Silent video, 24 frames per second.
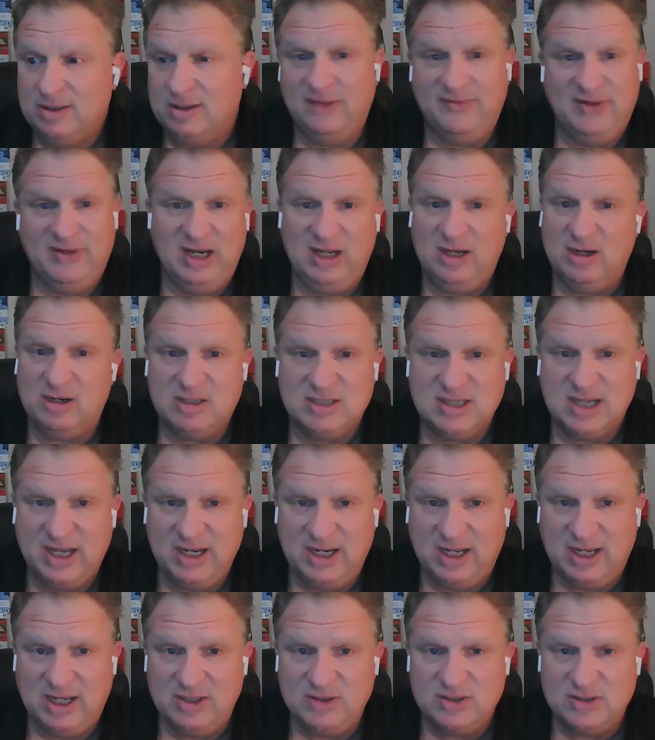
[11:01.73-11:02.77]
You don't have any of your
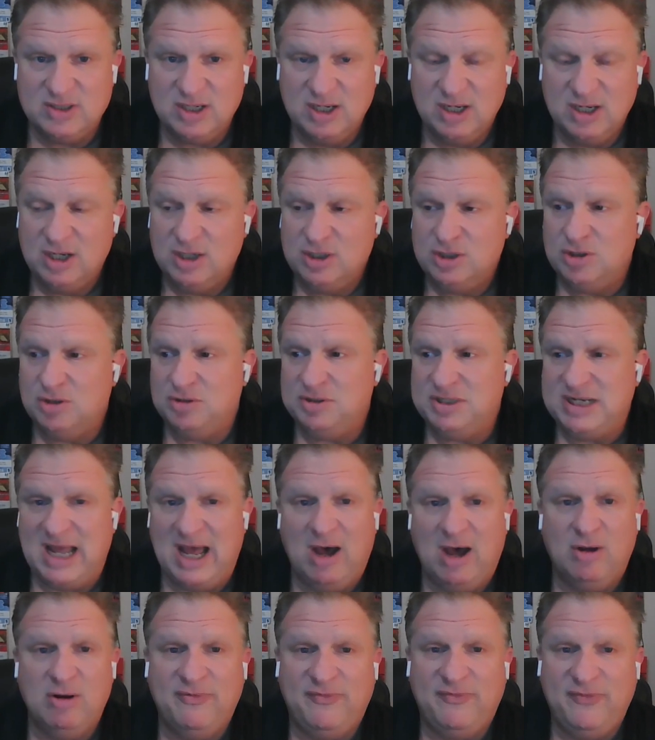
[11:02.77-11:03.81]
tight ends. You're
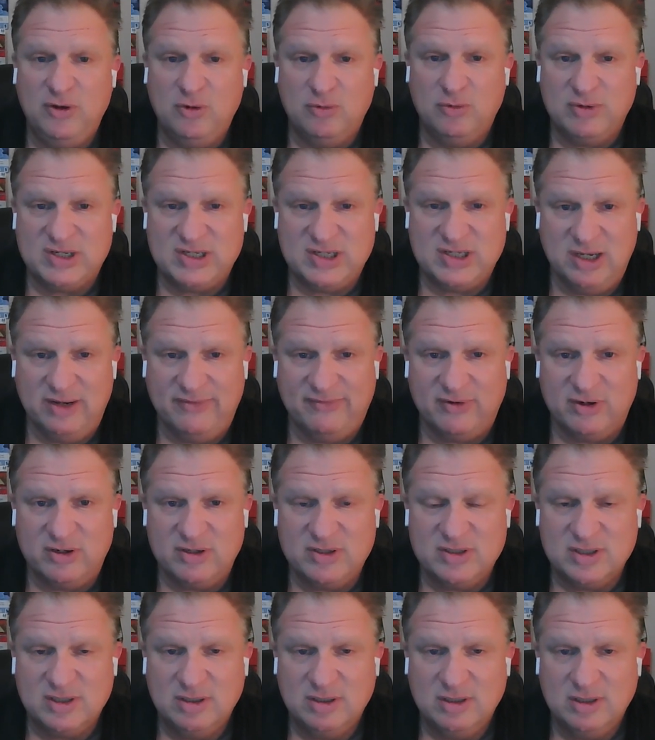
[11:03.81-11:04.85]
down a few
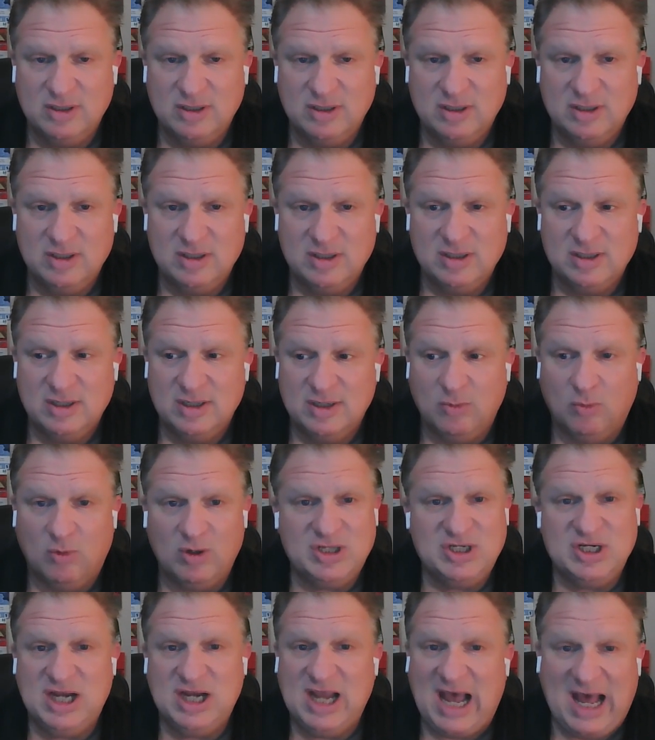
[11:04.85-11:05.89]
receivers.
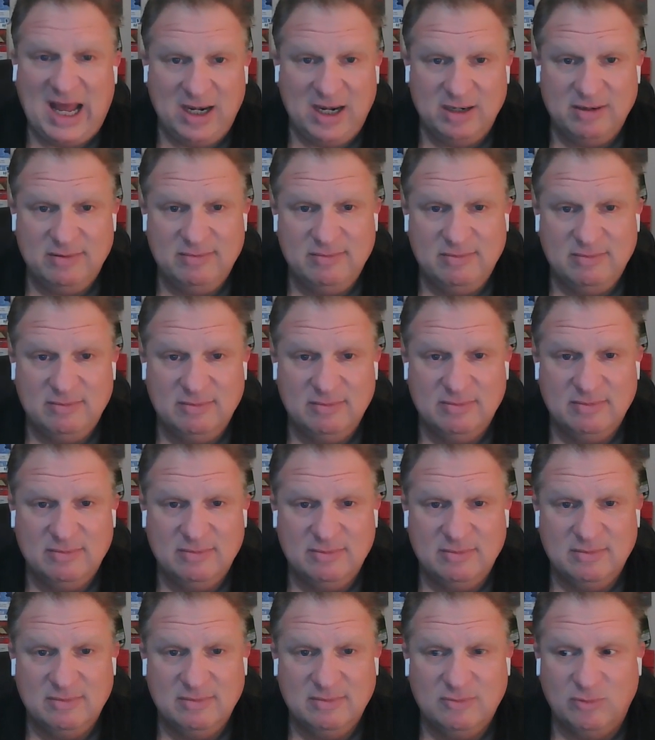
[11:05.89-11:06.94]
What you got?
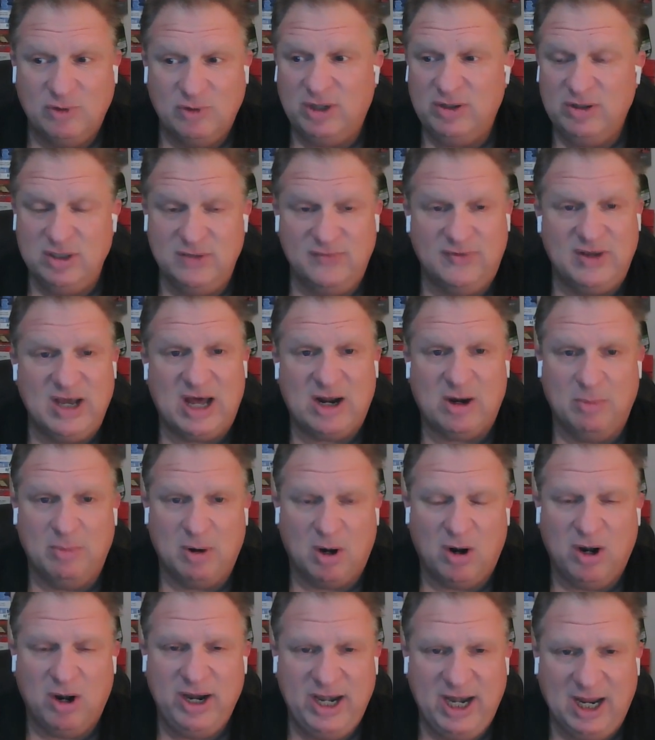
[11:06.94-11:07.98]
Well, you've got
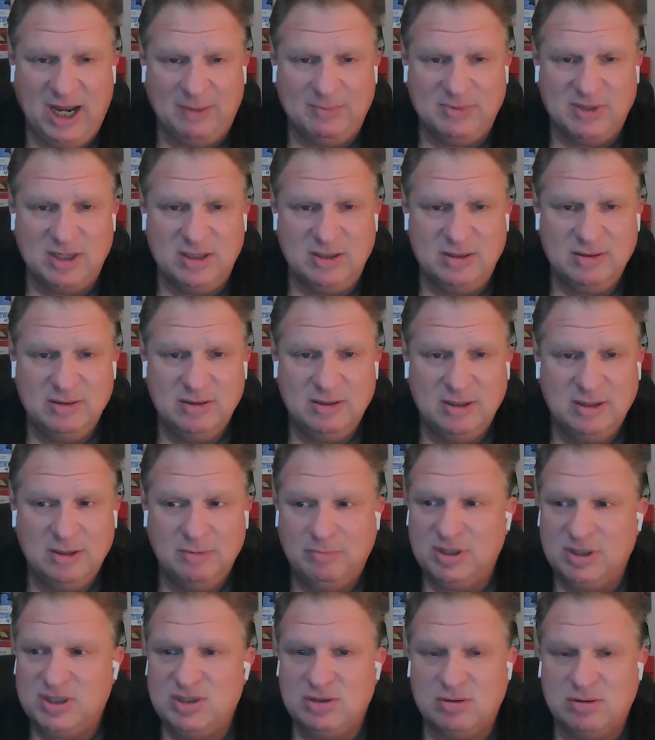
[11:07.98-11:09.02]
Omarion Hampton,
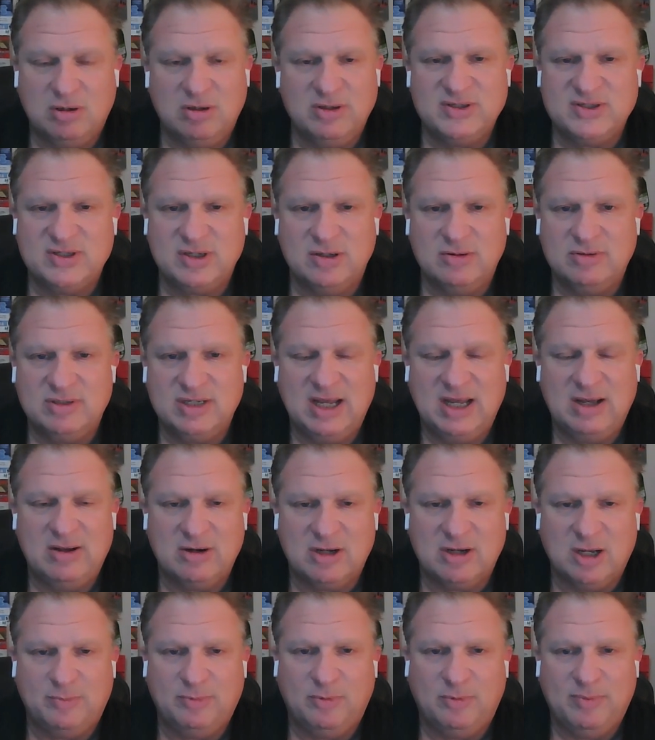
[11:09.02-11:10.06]
but you're also down a
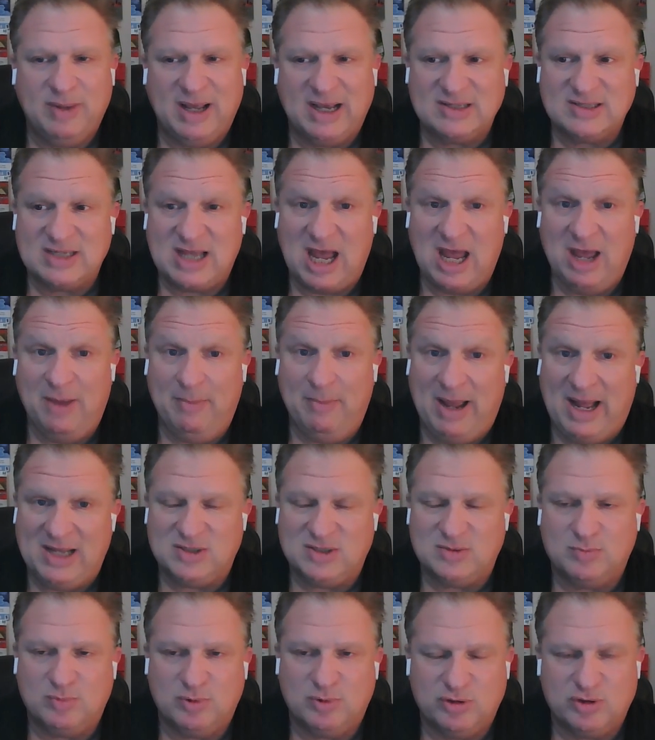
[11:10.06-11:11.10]
couple of backs. I
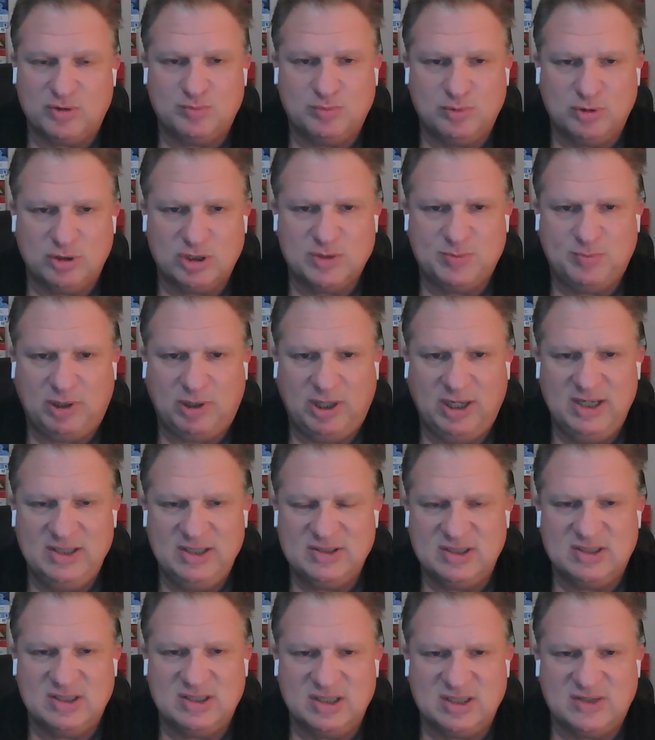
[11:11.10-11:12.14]
imagine British Brooks
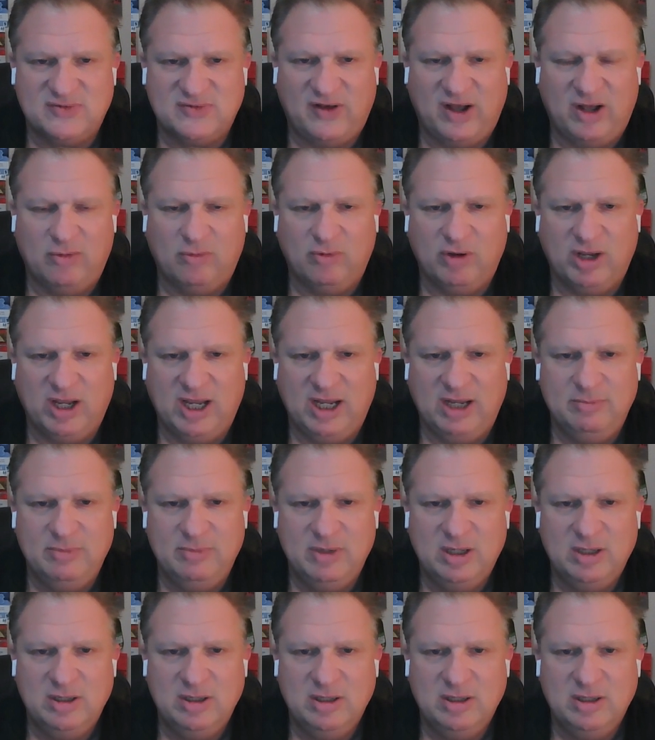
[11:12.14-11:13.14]
plays. It's his final game.